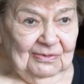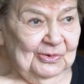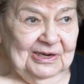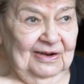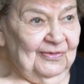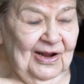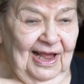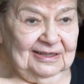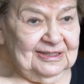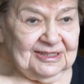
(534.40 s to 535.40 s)
We never
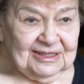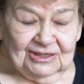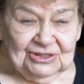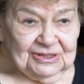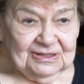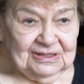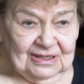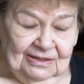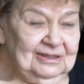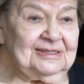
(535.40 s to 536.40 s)
had
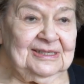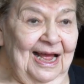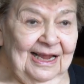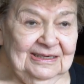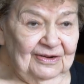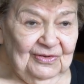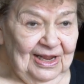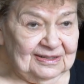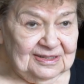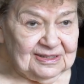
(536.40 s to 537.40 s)
discussions, at least I never
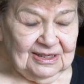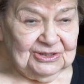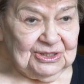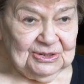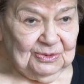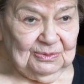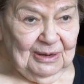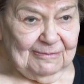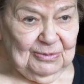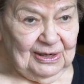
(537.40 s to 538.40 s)
had discussions with
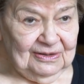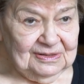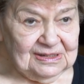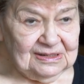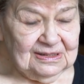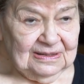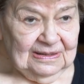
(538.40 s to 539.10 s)
my parents.